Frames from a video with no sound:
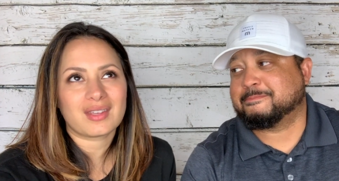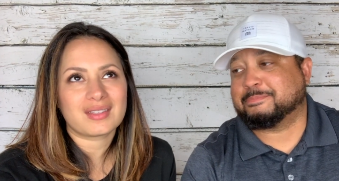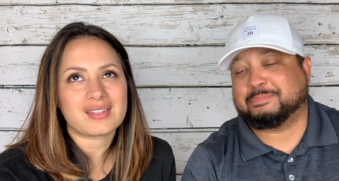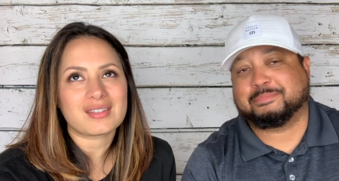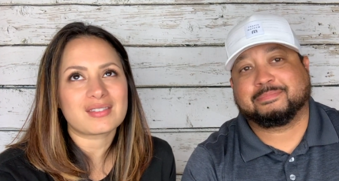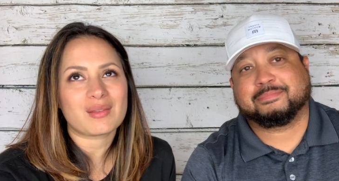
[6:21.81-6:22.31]

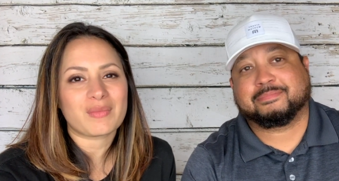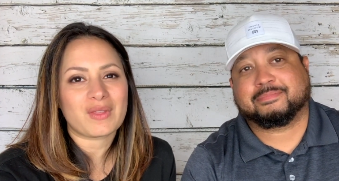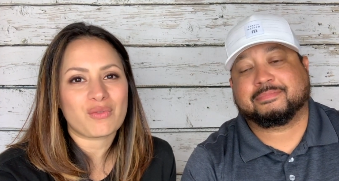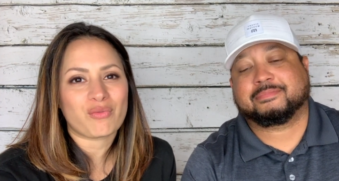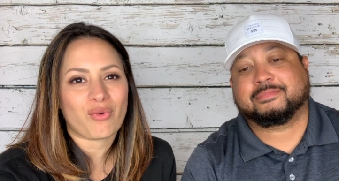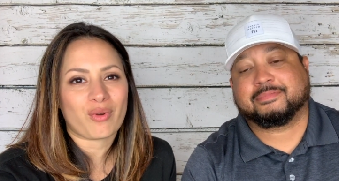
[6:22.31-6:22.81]
Speaker 1: it does
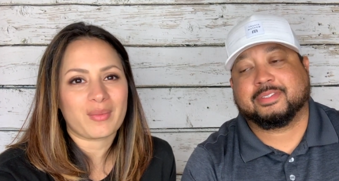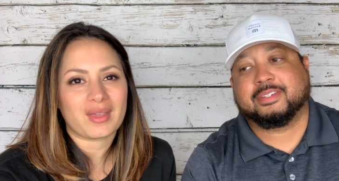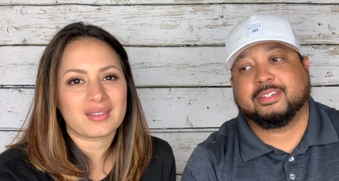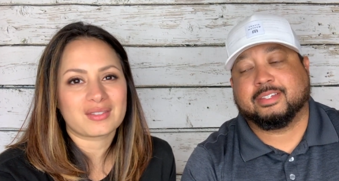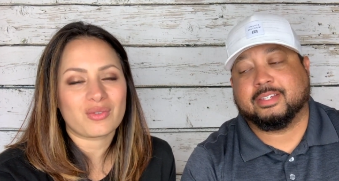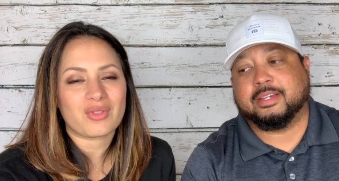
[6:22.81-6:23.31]
something for
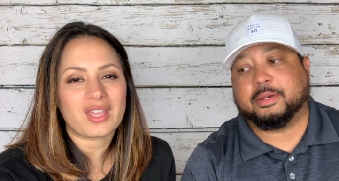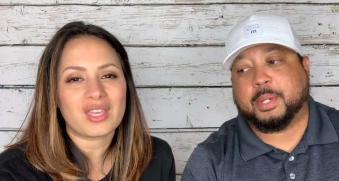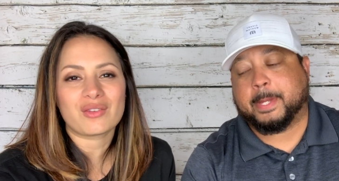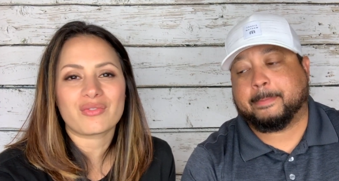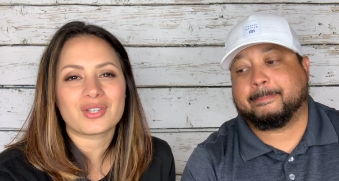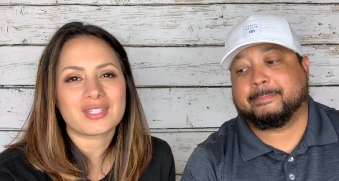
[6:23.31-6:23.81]
me. So yeah.
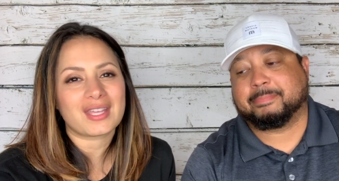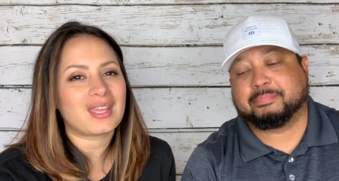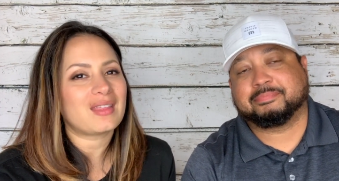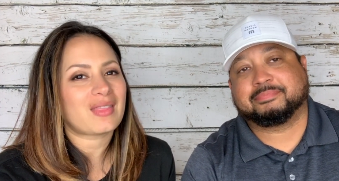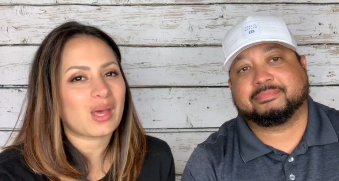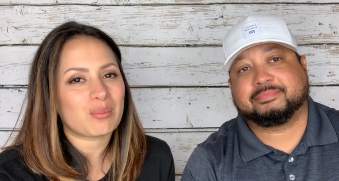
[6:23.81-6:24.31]
thank you for
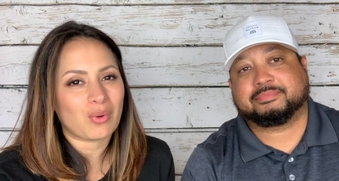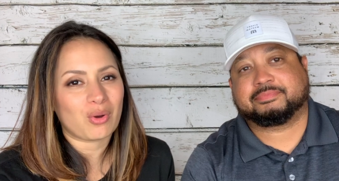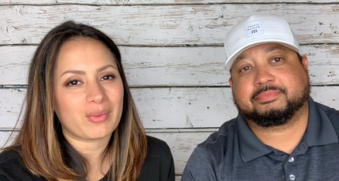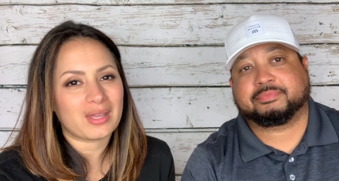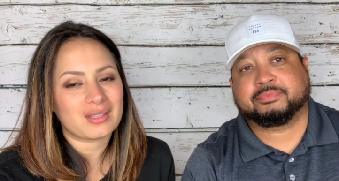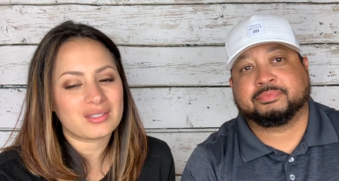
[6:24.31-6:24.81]
taking that
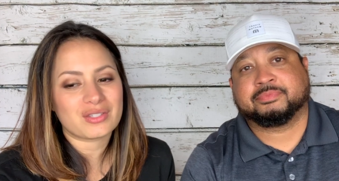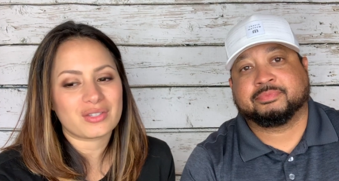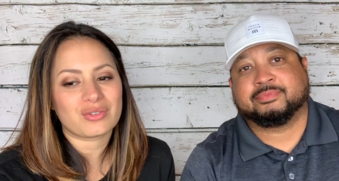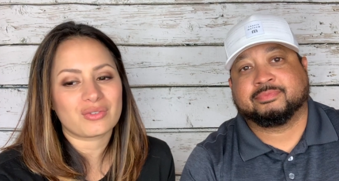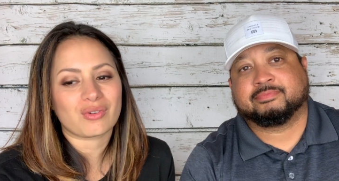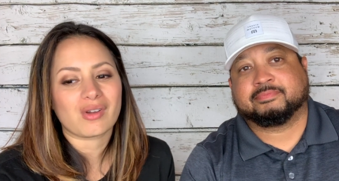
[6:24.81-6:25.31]
moment
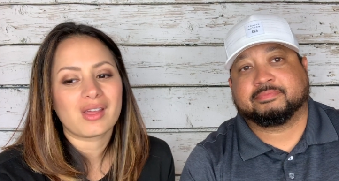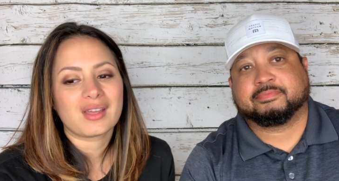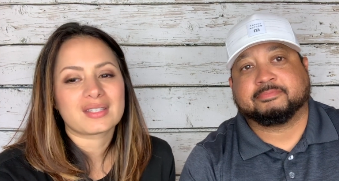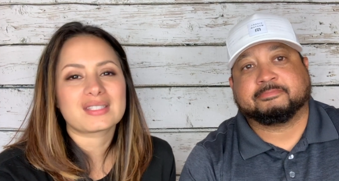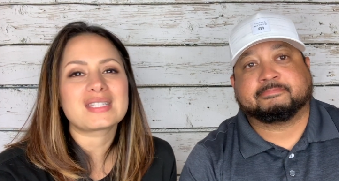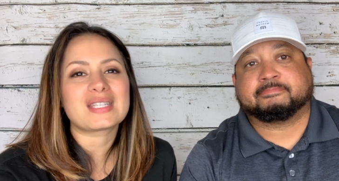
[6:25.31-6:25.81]
to
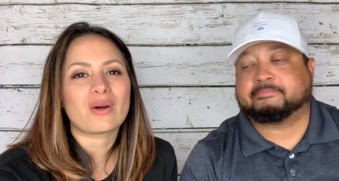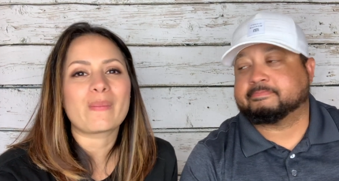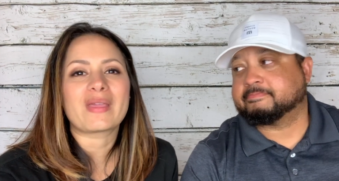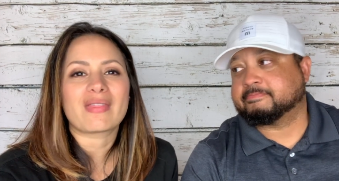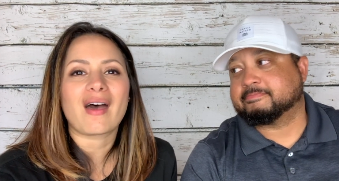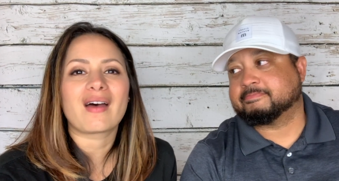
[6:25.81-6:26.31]
to tell
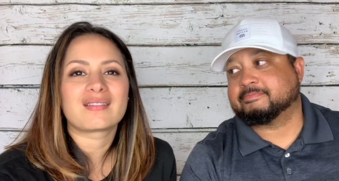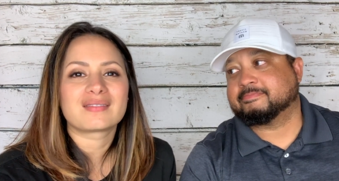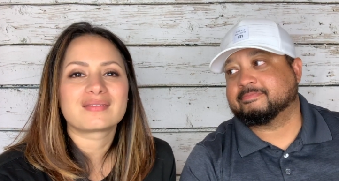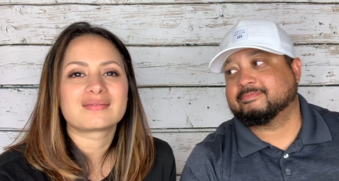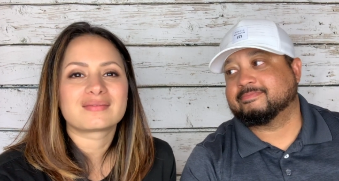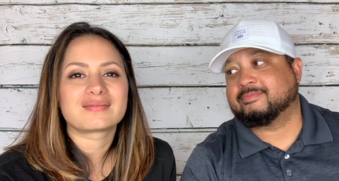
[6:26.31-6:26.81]
me that.
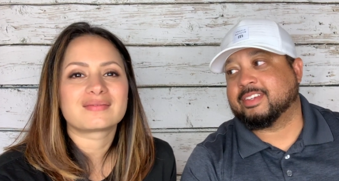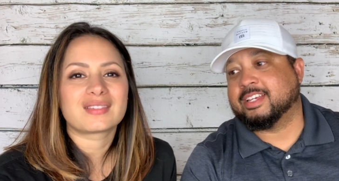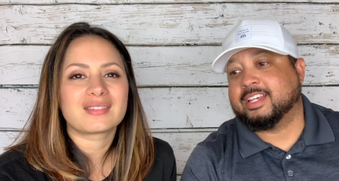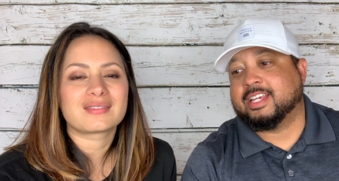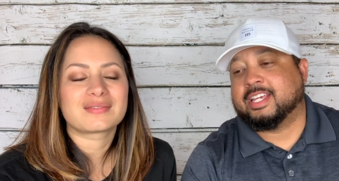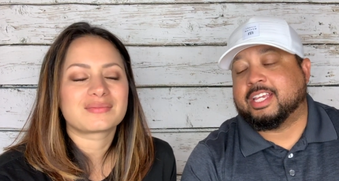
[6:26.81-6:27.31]

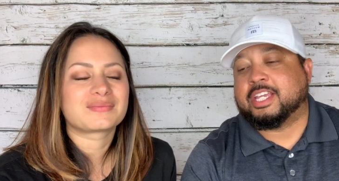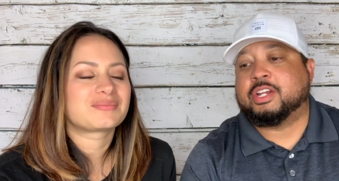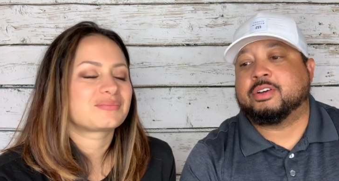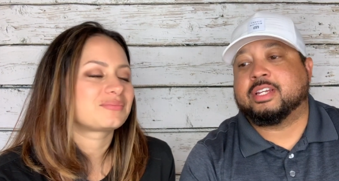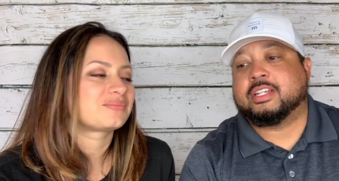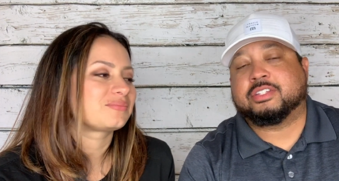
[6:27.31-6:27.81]
Speaker 2: You
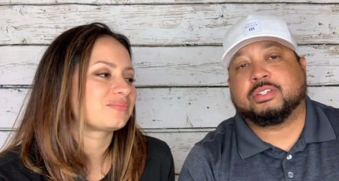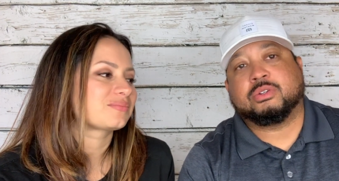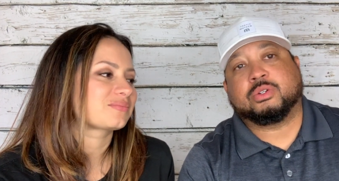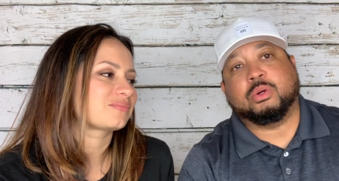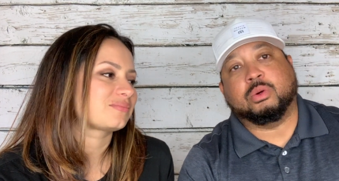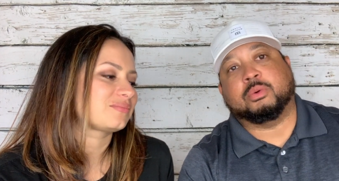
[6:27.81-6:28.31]
know, and it's
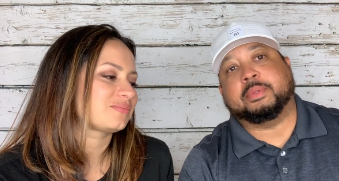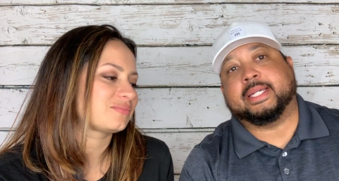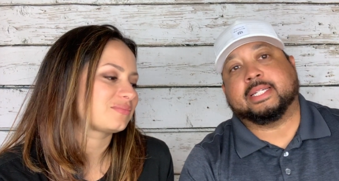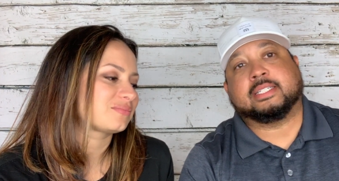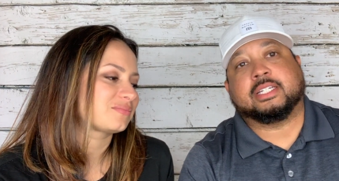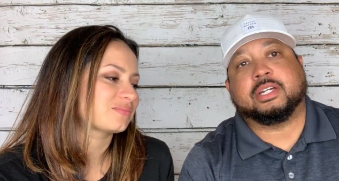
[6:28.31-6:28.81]
so cool,
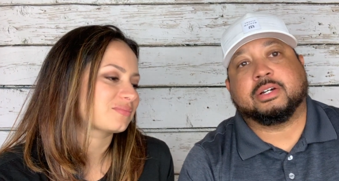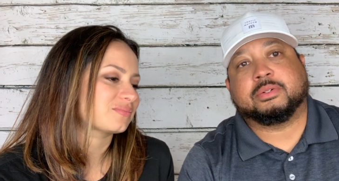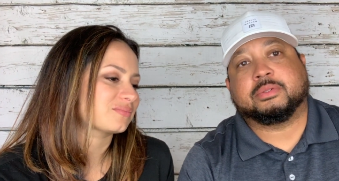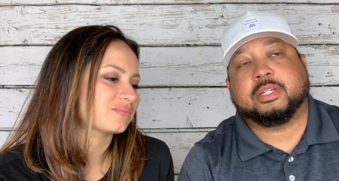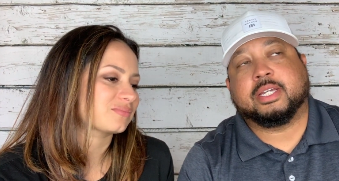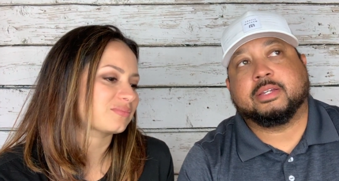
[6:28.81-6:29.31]
man. You
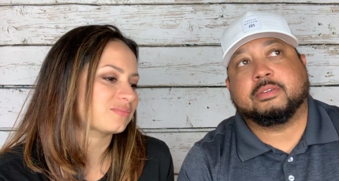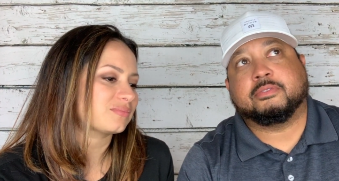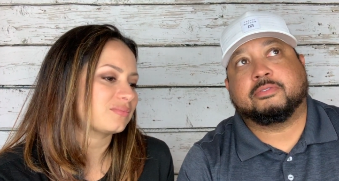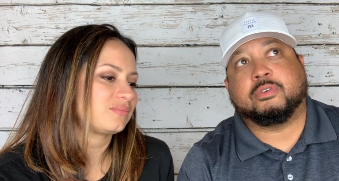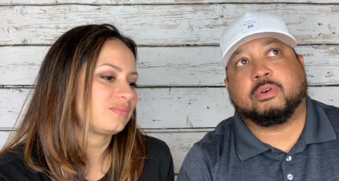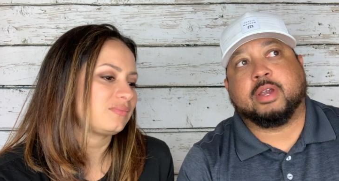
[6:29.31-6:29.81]
know,
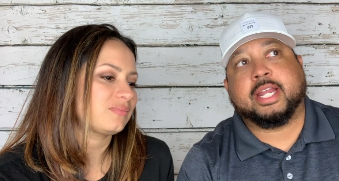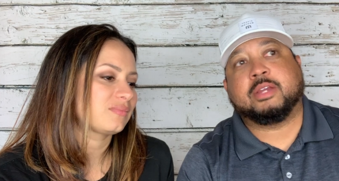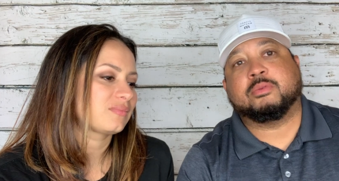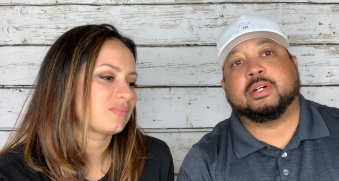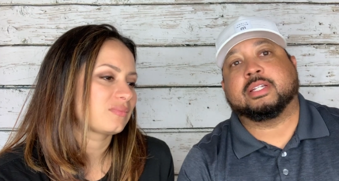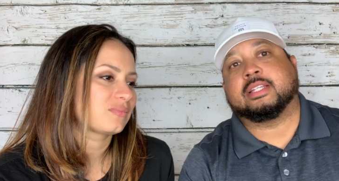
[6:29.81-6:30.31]
for
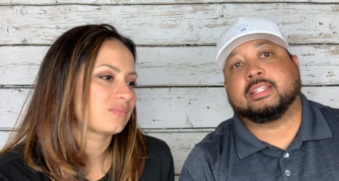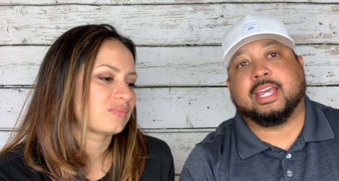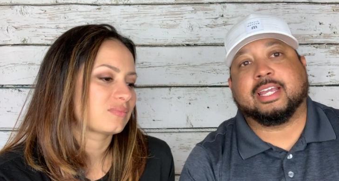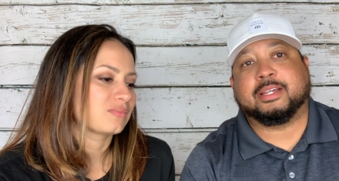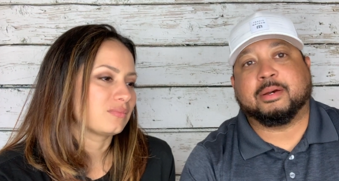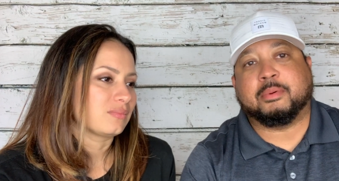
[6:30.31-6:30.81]
anyone to
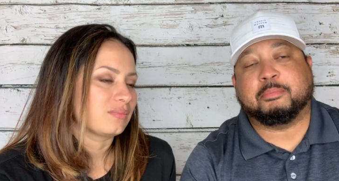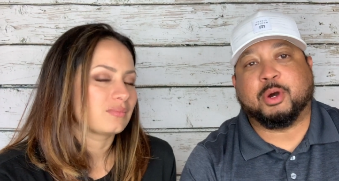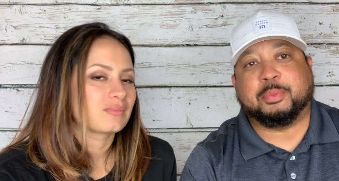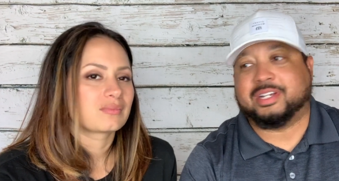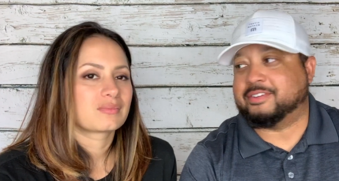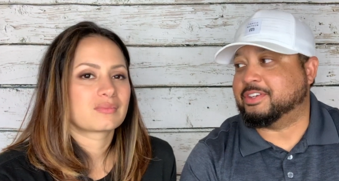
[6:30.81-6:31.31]
take a
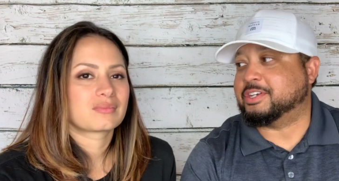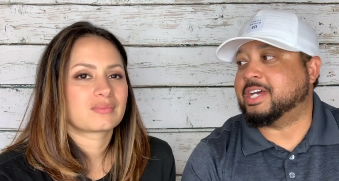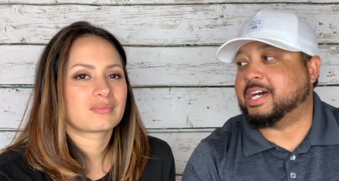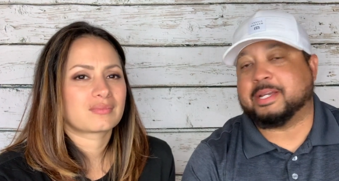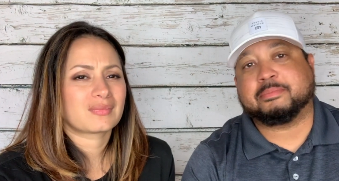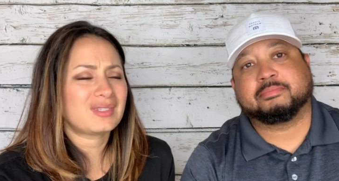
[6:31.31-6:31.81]
moment of their
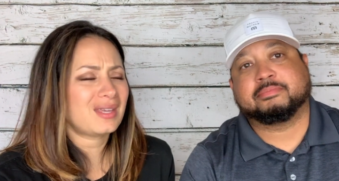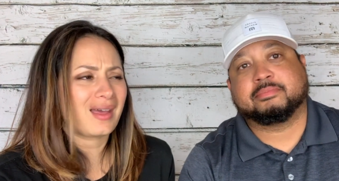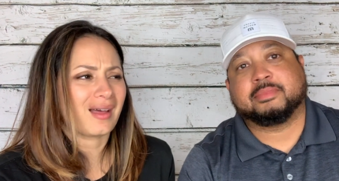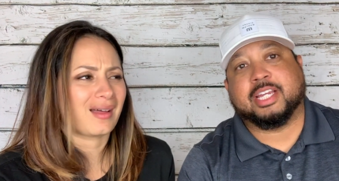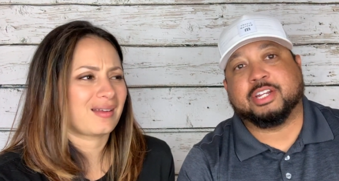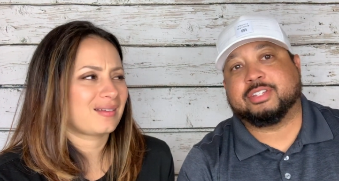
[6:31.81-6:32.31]
time.
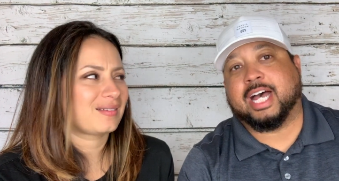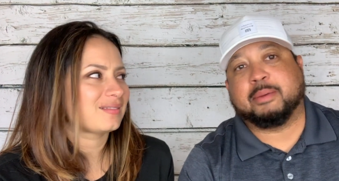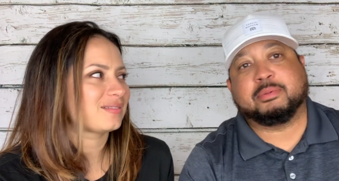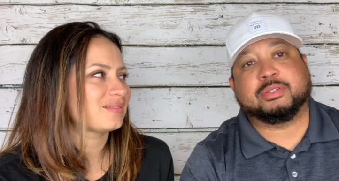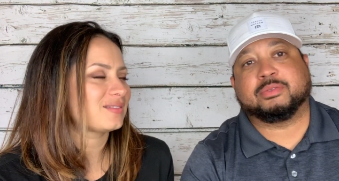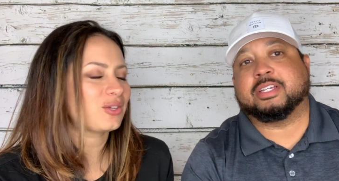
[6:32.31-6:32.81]
Yeah. You know,
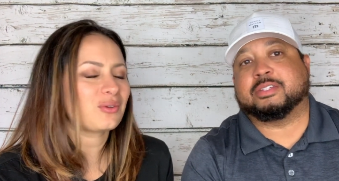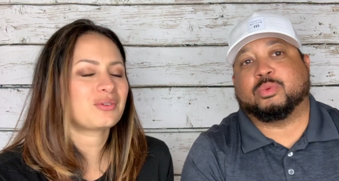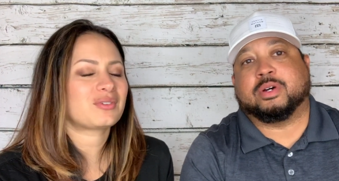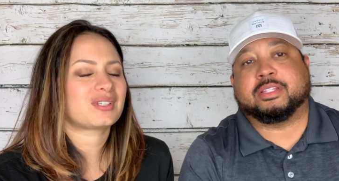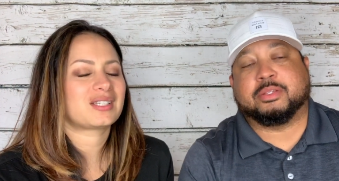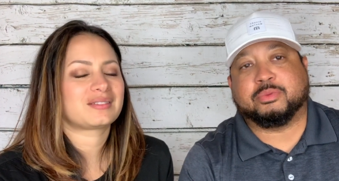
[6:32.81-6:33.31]
time is, totally. is one, the,